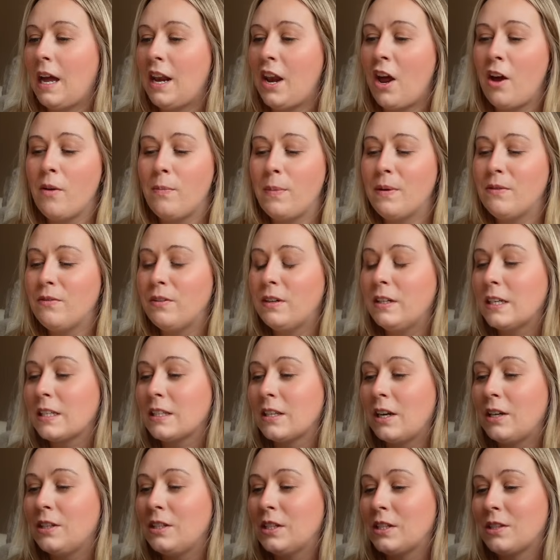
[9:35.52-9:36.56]
and I've been really
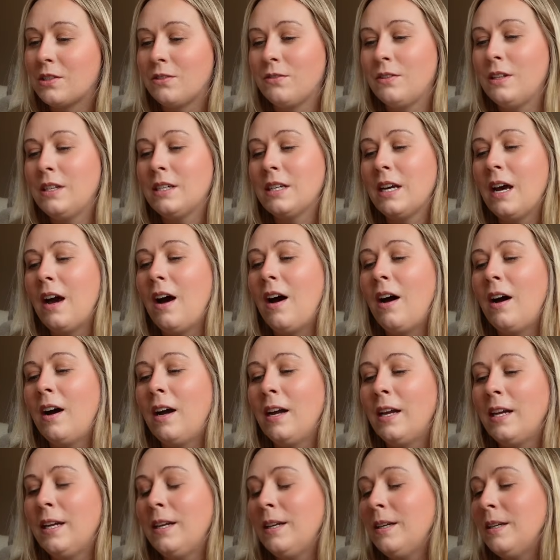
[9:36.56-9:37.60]
excited to read it.
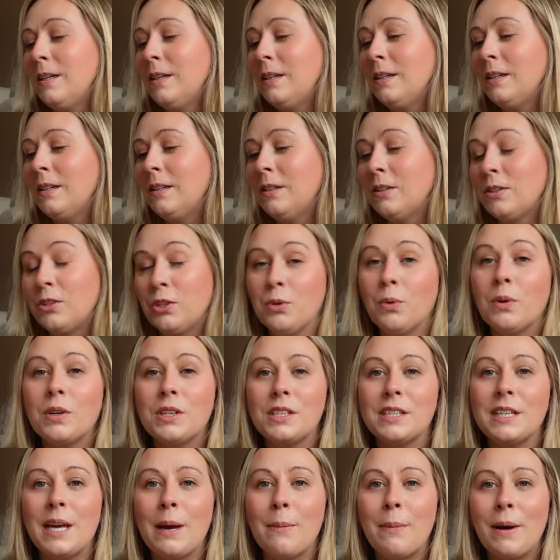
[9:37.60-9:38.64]
I do want
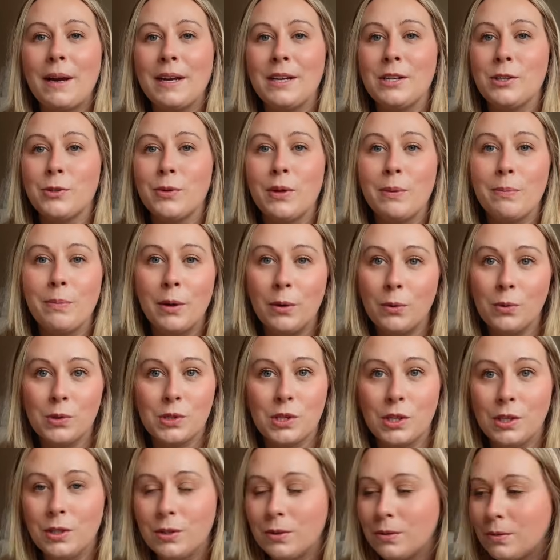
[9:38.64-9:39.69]
to get back into it, but
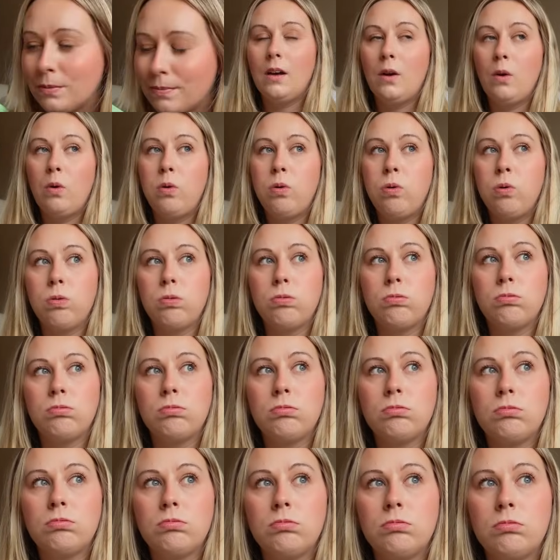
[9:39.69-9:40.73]
also
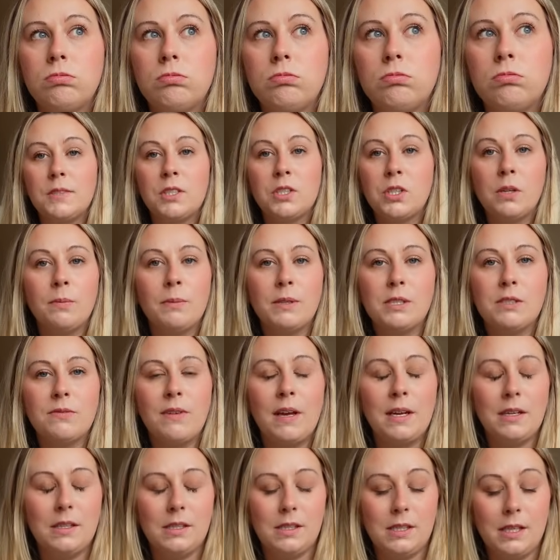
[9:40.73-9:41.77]
so much
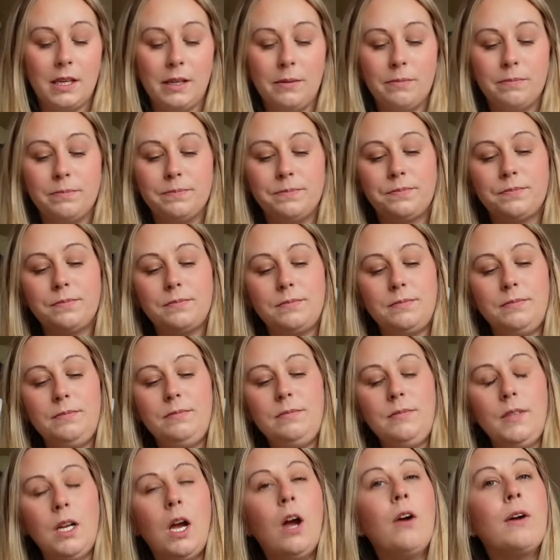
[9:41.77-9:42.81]
fantasy.
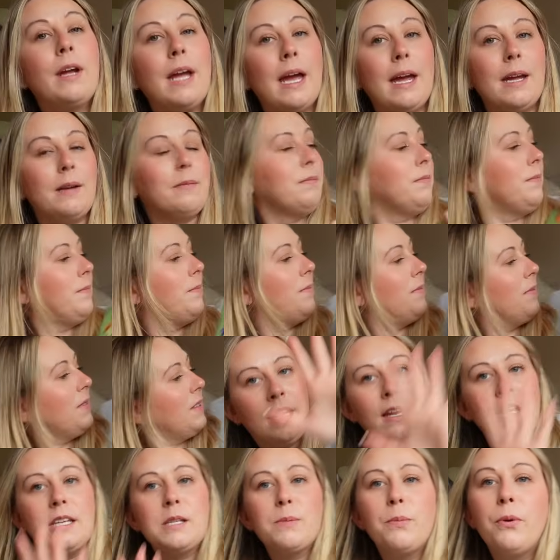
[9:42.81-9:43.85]
Okay,
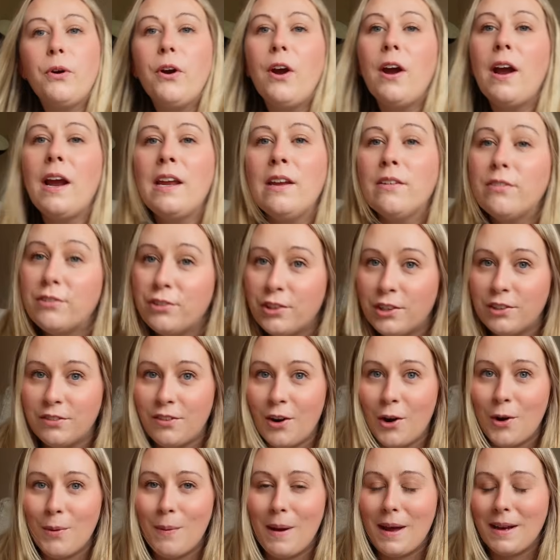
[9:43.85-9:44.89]
let's pray for a
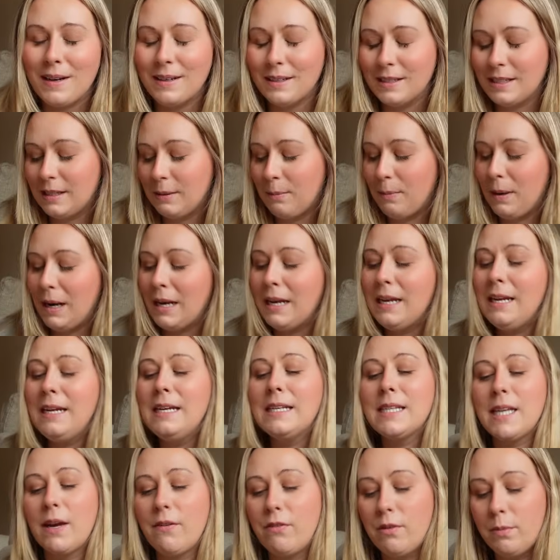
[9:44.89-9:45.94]
romance.
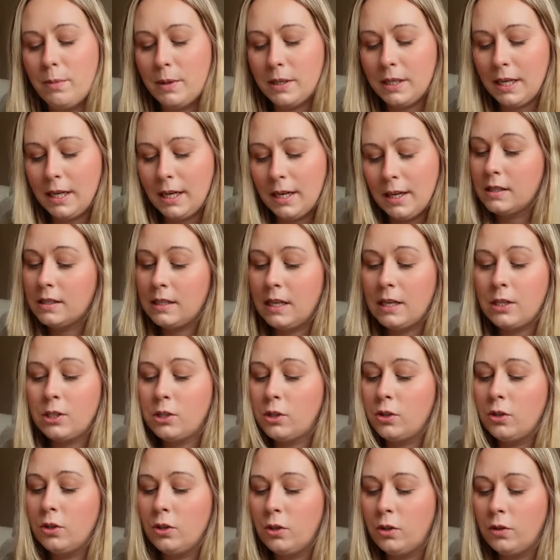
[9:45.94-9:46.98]
Please, everybody, send
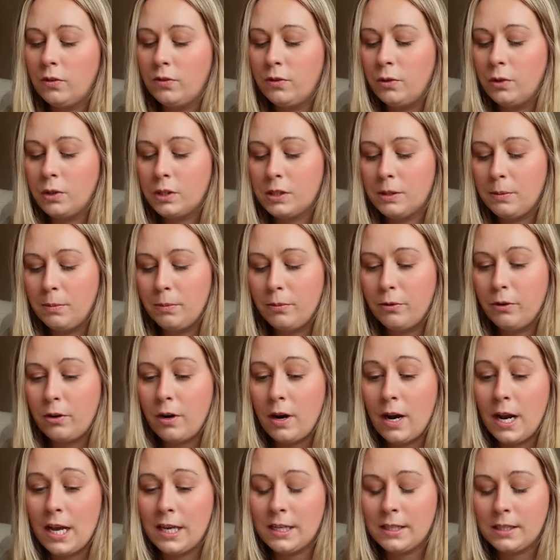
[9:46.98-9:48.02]
your thoughts and
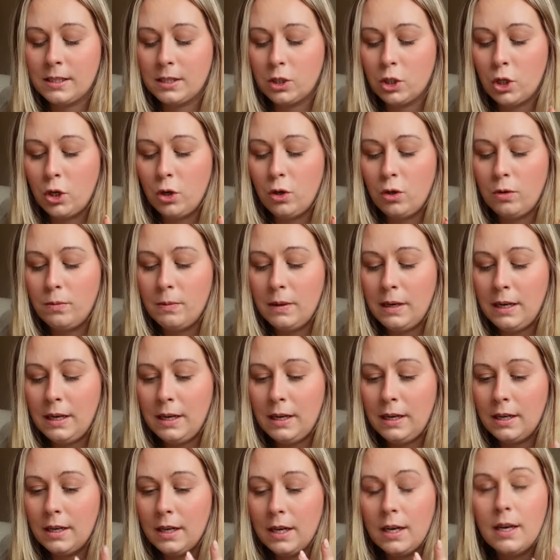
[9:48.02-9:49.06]
prayers to
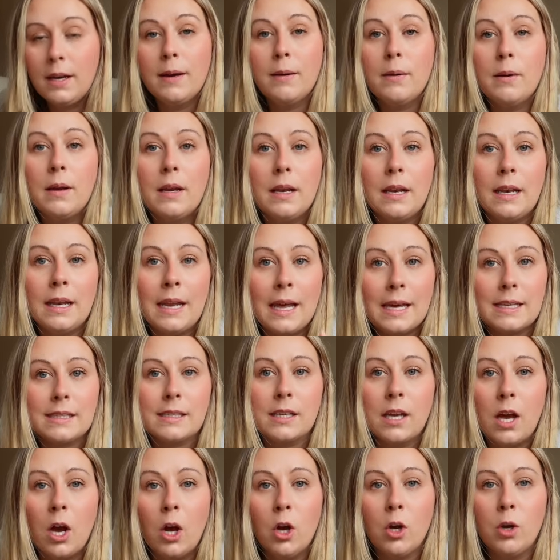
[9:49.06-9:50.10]
me. Let's
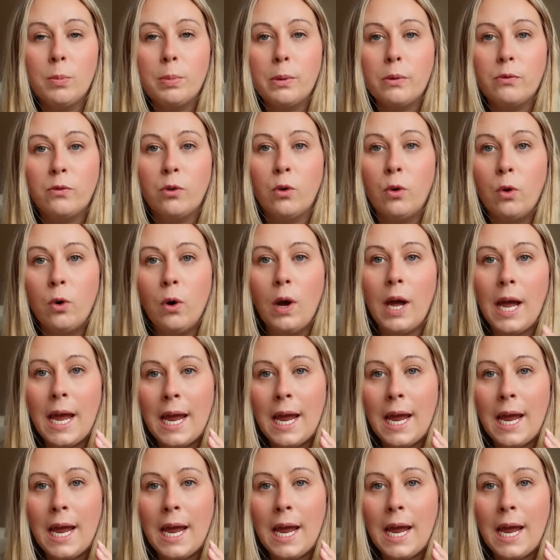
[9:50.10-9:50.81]
hope for